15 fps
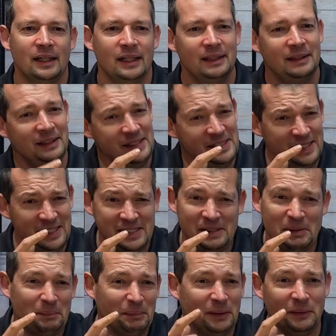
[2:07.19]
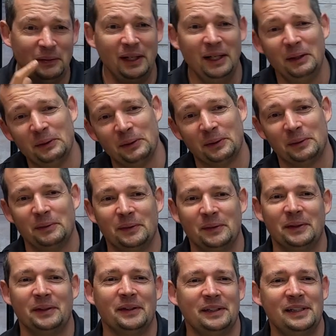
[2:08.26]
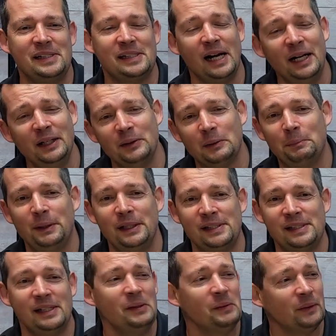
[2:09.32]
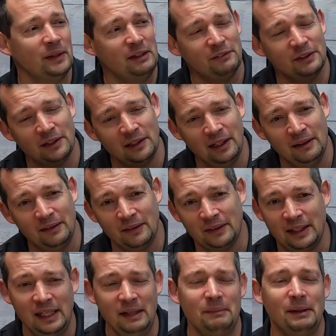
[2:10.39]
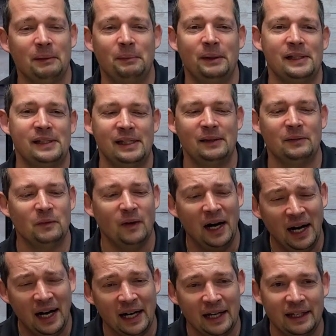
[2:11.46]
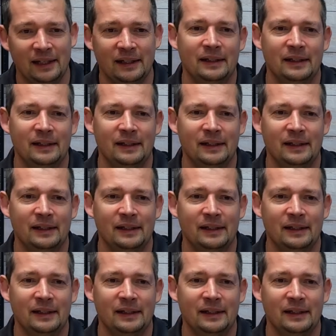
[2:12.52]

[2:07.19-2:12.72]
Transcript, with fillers: This is a creator or a designer PC or even a, a gaming PC. Why?